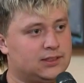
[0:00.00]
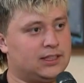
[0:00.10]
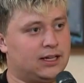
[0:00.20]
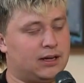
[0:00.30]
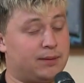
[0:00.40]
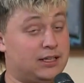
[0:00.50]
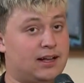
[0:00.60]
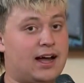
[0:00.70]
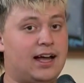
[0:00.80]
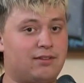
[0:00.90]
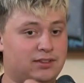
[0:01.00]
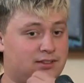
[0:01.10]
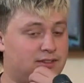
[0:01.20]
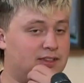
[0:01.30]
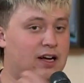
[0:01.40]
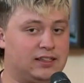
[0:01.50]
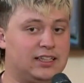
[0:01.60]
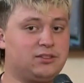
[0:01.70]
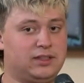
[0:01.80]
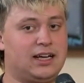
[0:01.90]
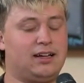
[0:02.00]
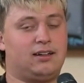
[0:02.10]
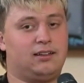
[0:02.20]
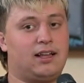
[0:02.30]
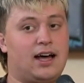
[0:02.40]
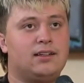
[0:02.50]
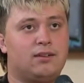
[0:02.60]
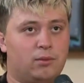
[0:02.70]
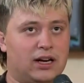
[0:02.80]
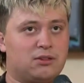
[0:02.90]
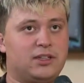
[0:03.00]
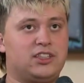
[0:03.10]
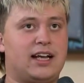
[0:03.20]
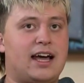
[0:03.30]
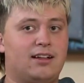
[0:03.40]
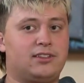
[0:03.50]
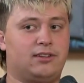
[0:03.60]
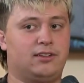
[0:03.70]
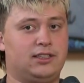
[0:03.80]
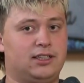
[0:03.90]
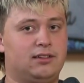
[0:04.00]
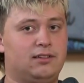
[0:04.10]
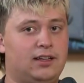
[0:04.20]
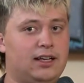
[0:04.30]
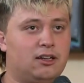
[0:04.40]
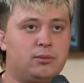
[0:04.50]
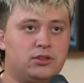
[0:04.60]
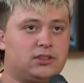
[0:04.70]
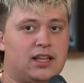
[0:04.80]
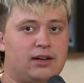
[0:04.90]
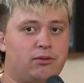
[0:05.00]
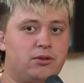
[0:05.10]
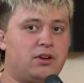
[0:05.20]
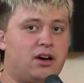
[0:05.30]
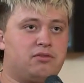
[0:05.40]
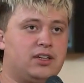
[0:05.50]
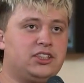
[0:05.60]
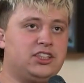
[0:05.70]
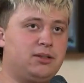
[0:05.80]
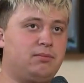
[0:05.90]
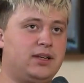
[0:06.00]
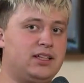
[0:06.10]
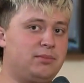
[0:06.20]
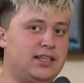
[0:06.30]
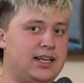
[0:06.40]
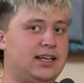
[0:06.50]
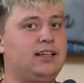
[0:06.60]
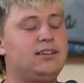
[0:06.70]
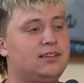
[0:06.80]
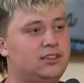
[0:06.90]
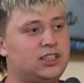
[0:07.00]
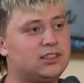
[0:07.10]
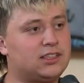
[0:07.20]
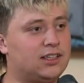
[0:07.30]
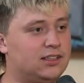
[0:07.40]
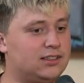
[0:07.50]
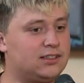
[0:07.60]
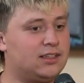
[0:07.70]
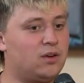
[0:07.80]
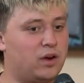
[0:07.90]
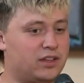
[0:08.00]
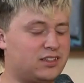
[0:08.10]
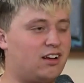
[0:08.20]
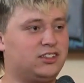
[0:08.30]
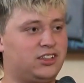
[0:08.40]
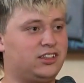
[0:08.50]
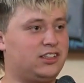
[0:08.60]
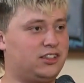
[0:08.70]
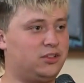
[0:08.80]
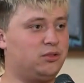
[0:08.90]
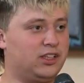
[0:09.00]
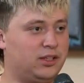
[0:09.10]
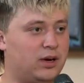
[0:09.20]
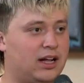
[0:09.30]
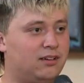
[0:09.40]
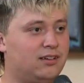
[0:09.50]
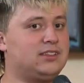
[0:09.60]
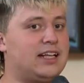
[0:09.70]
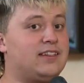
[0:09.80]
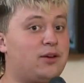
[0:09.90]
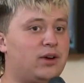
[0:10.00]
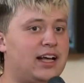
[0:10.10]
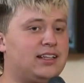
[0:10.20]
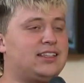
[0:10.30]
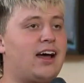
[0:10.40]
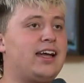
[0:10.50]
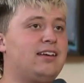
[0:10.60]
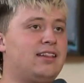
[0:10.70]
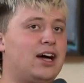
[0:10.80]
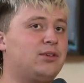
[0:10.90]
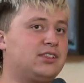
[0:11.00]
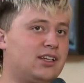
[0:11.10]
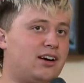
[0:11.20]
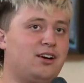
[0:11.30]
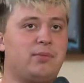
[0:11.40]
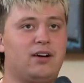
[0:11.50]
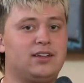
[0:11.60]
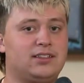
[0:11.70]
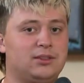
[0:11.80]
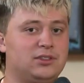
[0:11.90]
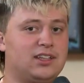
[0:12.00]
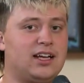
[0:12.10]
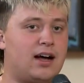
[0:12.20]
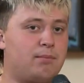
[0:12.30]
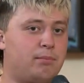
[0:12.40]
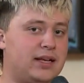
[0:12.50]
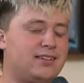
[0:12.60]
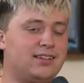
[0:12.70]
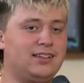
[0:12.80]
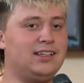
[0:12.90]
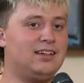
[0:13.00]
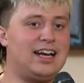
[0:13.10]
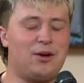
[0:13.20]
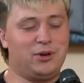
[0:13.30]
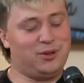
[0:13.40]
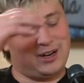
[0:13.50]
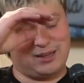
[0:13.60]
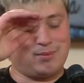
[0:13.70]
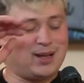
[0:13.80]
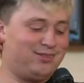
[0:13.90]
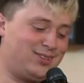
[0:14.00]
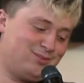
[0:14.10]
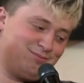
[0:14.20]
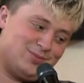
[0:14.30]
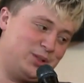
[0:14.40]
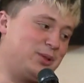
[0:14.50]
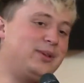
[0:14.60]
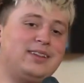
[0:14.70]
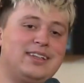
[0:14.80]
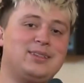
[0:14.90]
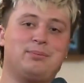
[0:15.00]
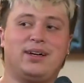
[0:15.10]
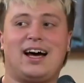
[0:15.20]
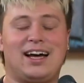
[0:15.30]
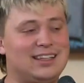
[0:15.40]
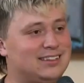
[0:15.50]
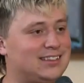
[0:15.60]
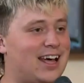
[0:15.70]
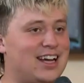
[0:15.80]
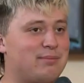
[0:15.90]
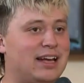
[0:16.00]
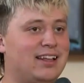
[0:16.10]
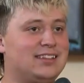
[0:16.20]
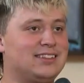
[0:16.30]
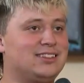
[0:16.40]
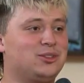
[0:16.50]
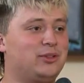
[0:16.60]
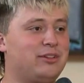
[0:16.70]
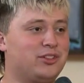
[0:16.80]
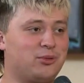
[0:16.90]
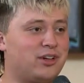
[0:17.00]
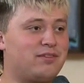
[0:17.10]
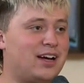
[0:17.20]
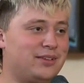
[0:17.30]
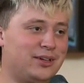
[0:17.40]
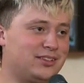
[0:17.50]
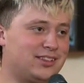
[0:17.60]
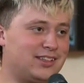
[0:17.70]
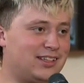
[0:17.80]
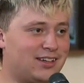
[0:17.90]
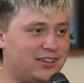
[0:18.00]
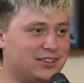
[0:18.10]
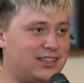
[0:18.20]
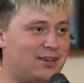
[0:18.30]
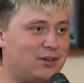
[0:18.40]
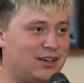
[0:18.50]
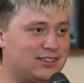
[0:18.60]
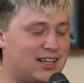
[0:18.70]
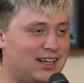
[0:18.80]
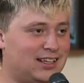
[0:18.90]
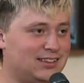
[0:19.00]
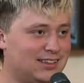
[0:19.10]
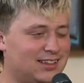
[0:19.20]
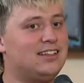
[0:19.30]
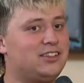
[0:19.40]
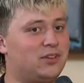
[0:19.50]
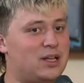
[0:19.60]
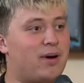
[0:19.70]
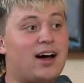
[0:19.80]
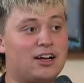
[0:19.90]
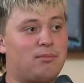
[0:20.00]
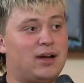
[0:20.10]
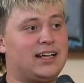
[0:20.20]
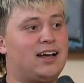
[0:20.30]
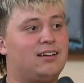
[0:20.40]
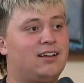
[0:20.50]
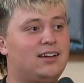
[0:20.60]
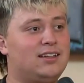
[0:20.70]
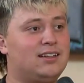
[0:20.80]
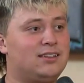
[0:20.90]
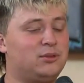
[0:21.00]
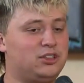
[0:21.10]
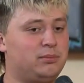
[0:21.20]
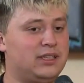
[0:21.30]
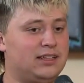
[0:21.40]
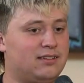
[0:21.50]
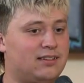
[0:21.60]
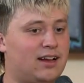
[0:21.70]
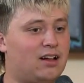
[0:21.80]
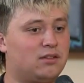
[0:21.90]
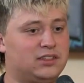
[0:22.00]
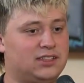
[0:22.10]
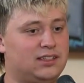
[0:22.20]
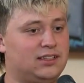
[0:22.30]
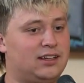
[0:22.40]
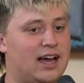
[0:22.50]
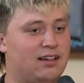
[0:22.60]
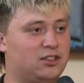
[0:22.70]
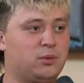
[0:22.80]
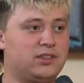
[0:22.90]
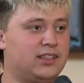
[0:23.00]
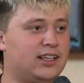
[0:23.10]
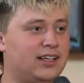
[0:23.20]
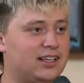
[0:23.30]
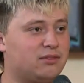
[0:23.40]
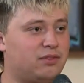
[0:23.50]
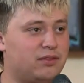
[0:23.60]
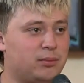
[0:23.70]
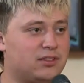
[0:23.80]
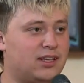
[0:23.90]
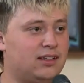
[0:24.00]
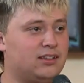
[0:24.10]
Yep. I mean, I have a context with that a lot when I was mentioning Alex earlier. It almost like ruined our friendship in the beginning just because when the song started to do really well, and then when I signed, that was the hard part because it was like basically, and I wouldn't recommend doing this, but I signed my licenses away for 25 years because I didn't understand what I was signing. So they bought out my catalog, which means that all of a sudden Alex wasn't getting his 50%.